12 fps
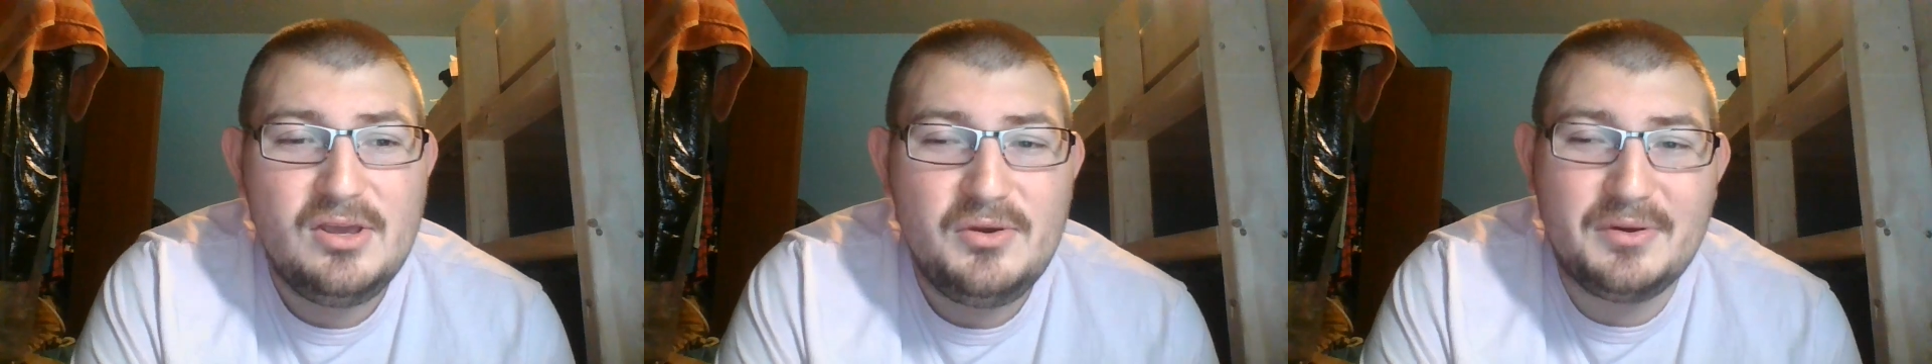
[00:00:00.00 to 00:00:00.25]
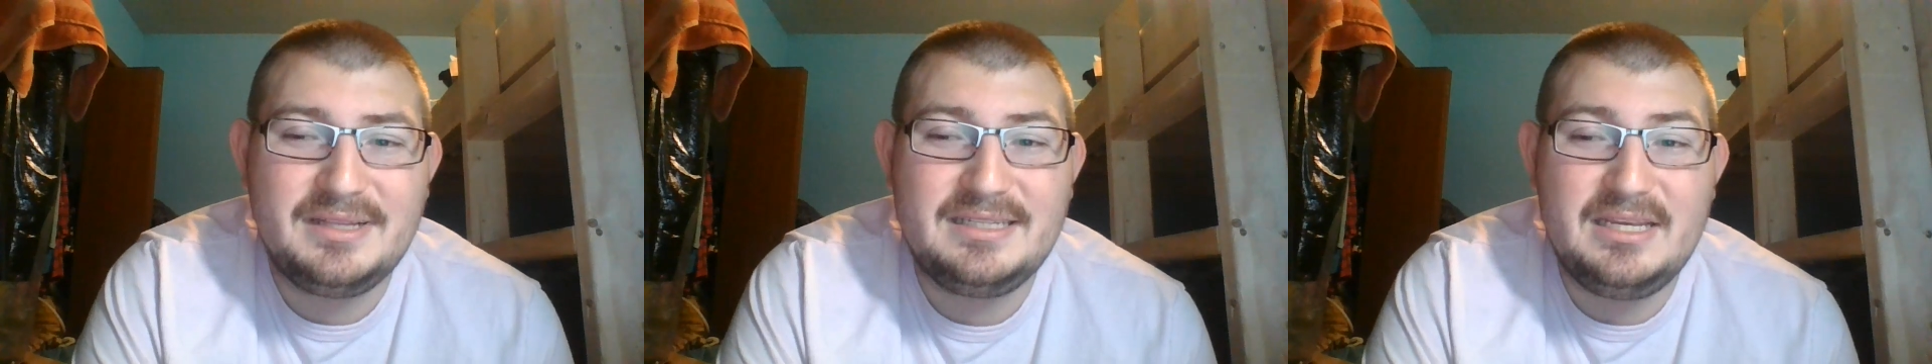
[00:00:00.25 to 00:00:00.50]

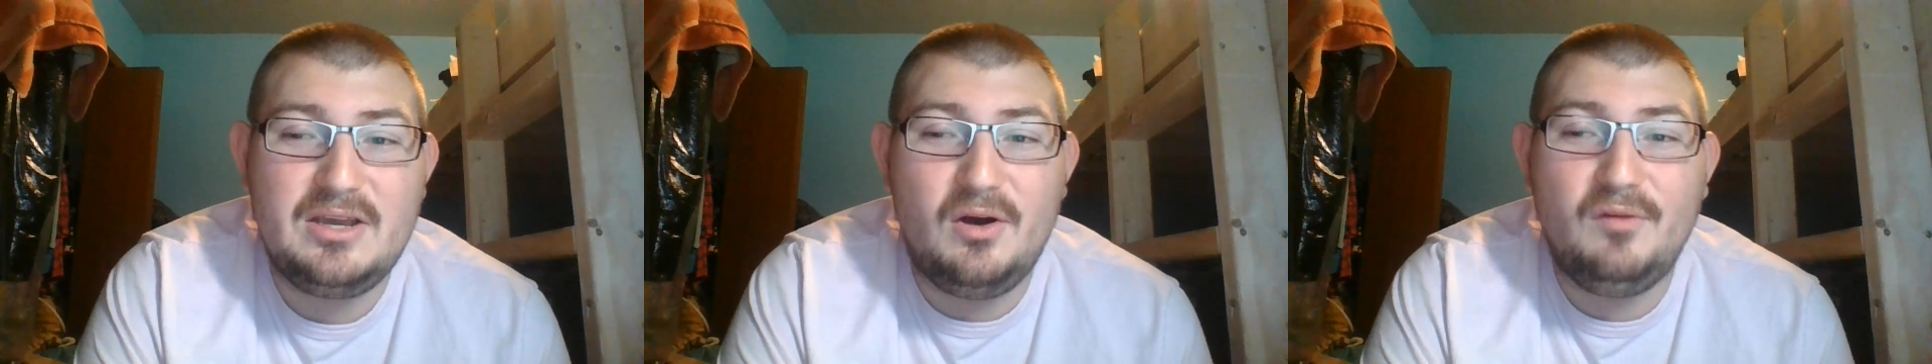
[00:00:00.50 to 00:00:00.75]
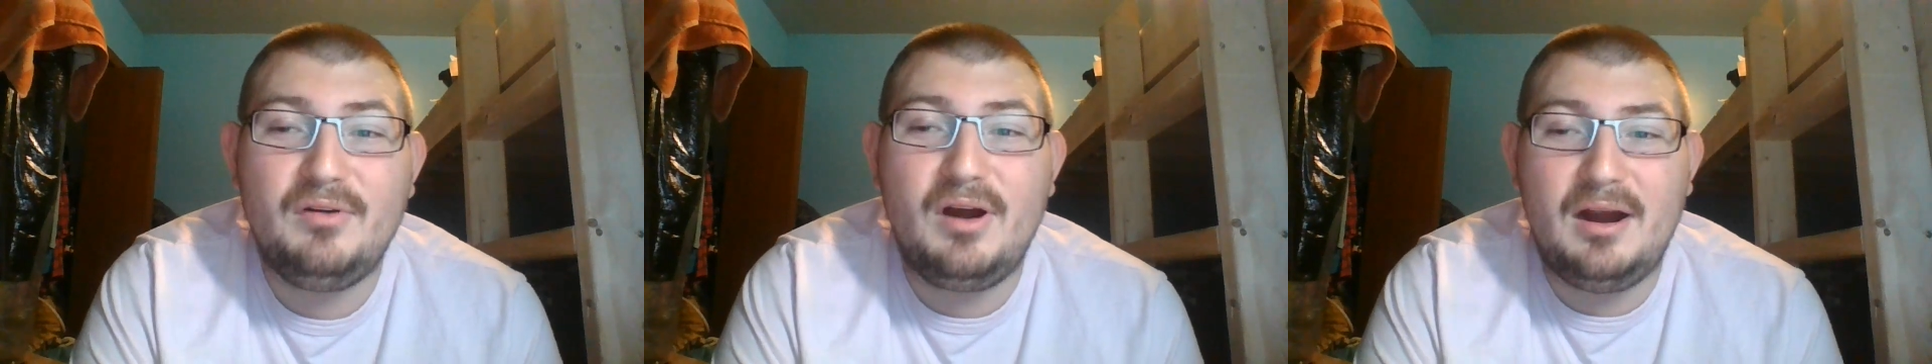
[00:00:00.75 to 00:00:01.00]
who can see
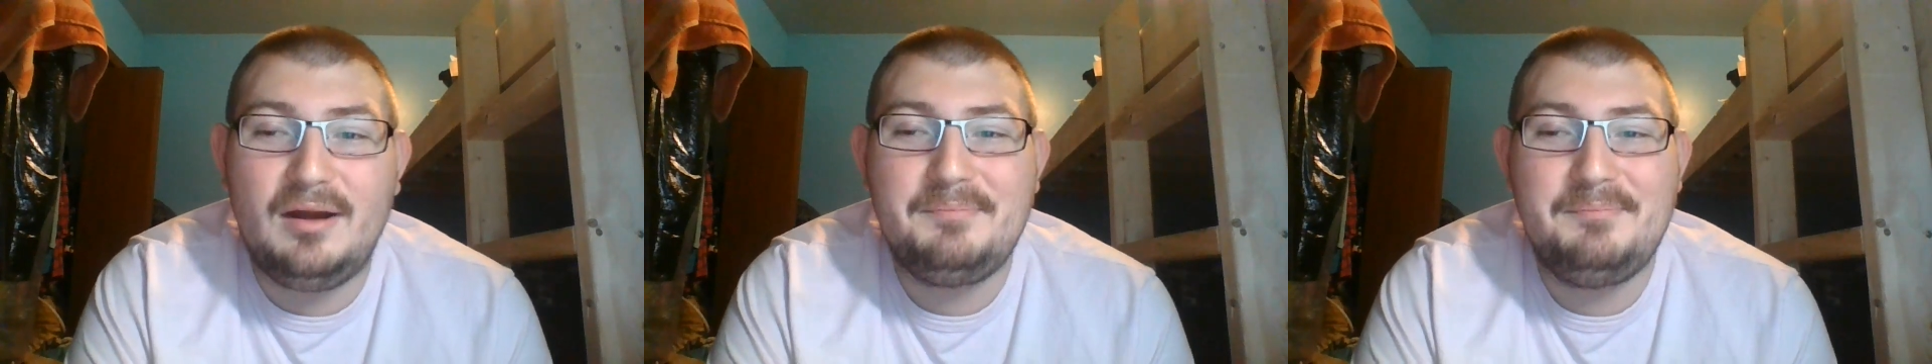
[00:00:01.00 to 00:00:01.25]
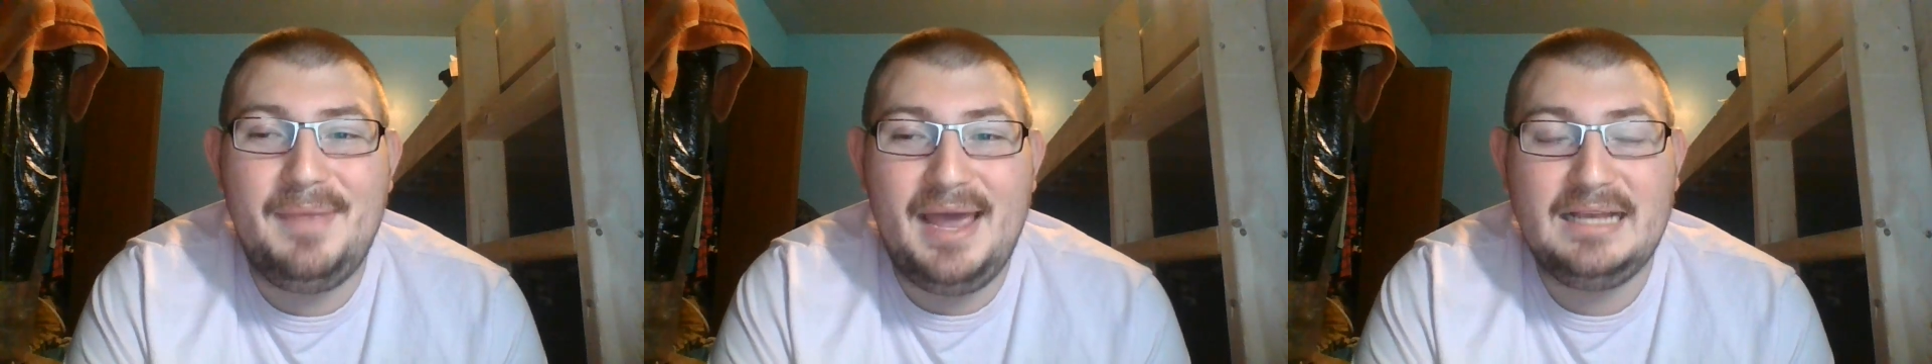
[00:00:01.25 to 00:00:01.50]
over our
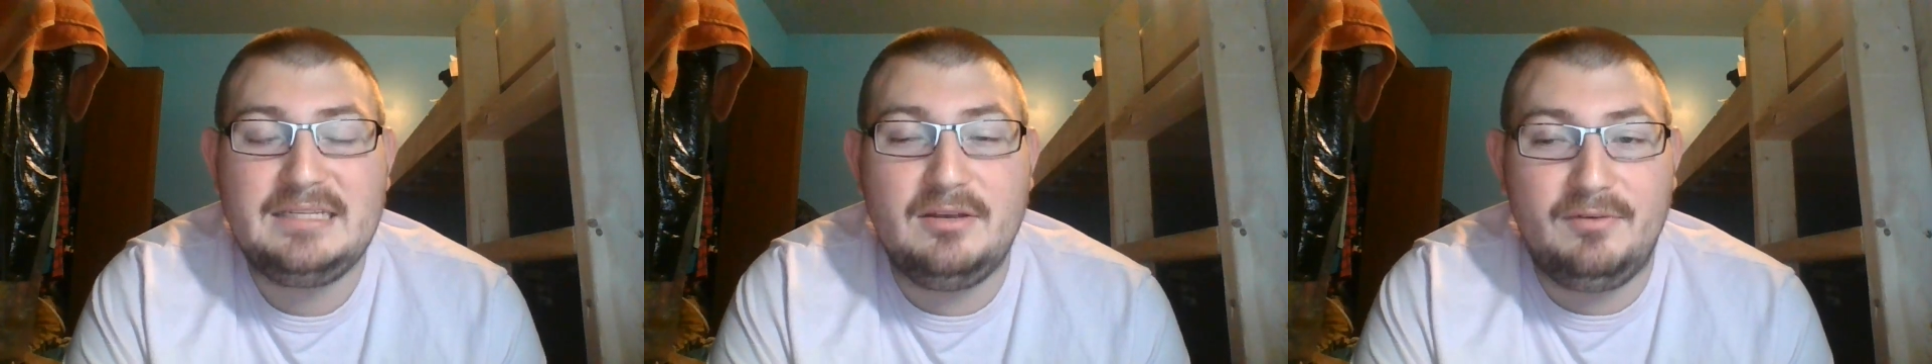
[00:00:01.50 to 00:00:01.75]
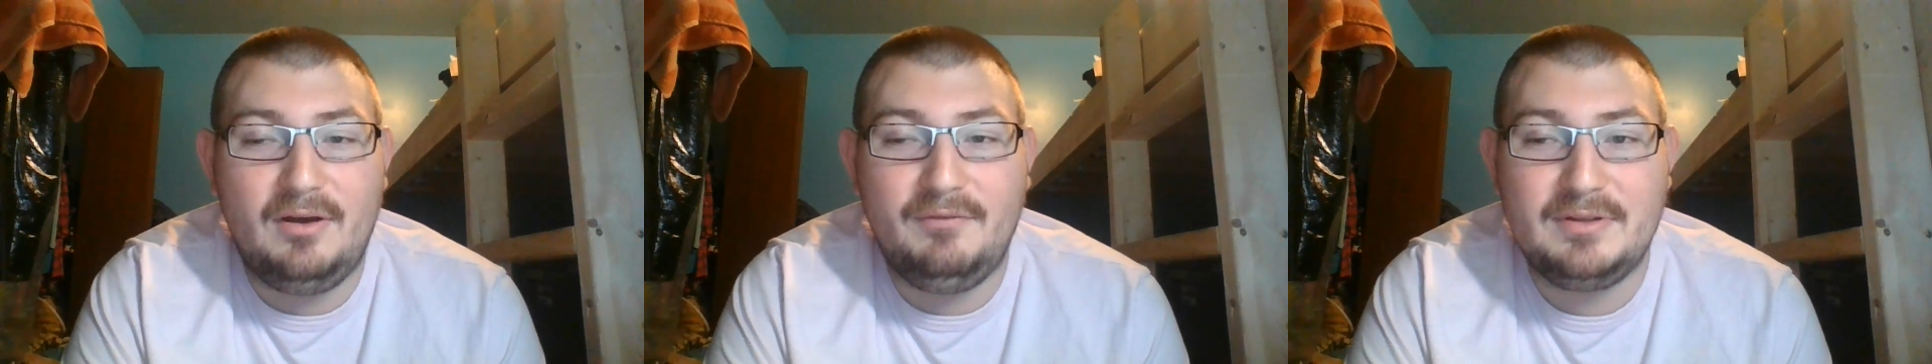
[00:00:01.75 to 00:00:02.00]

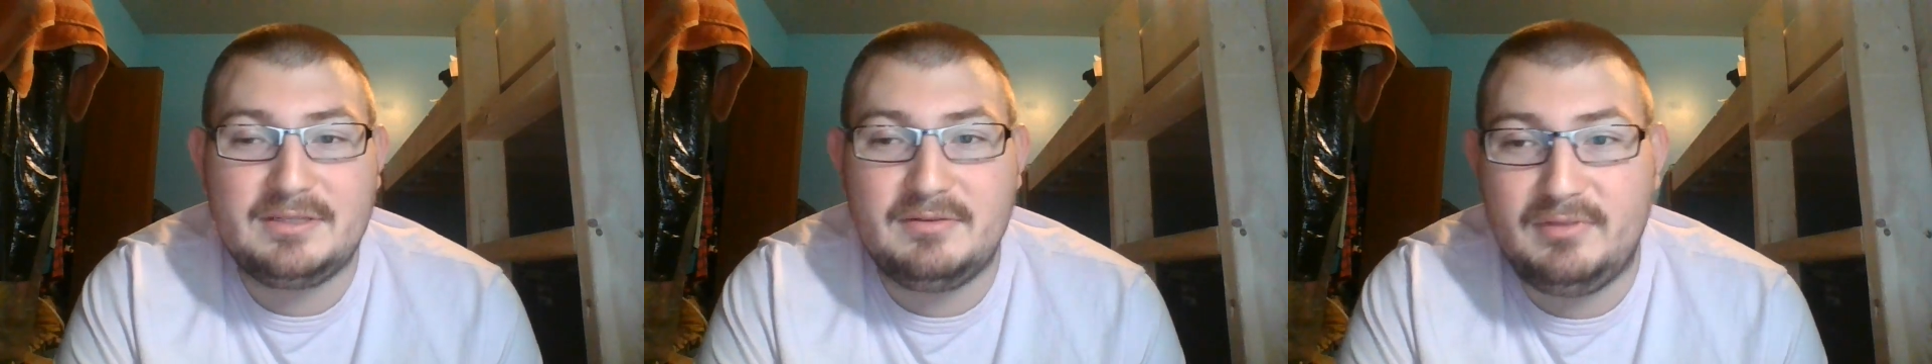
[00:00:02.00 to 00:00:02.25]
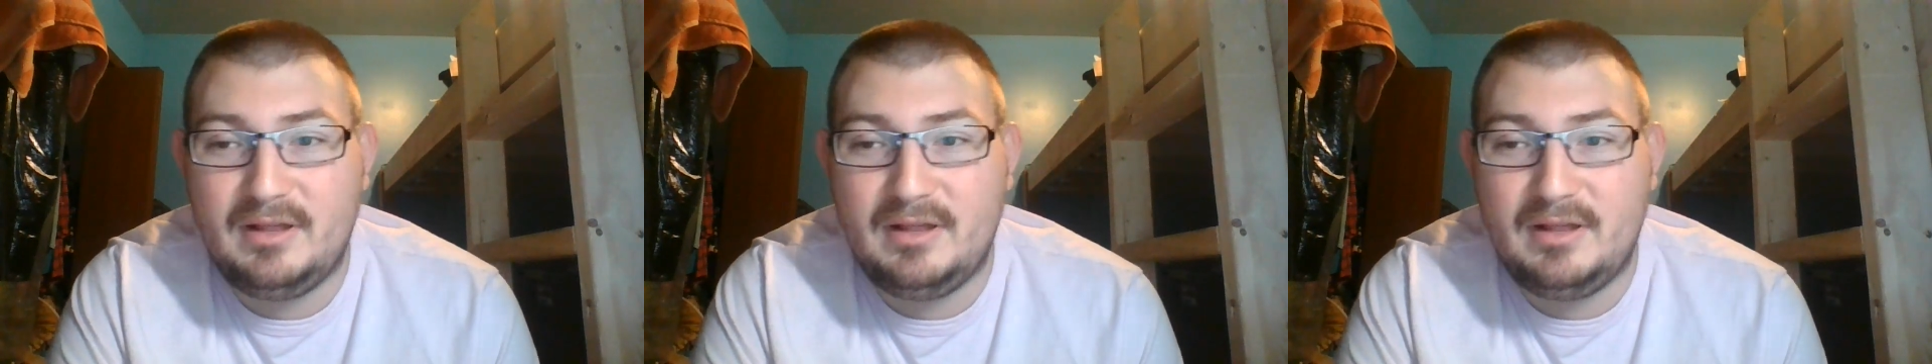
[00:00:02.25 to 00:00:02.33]
massive offensive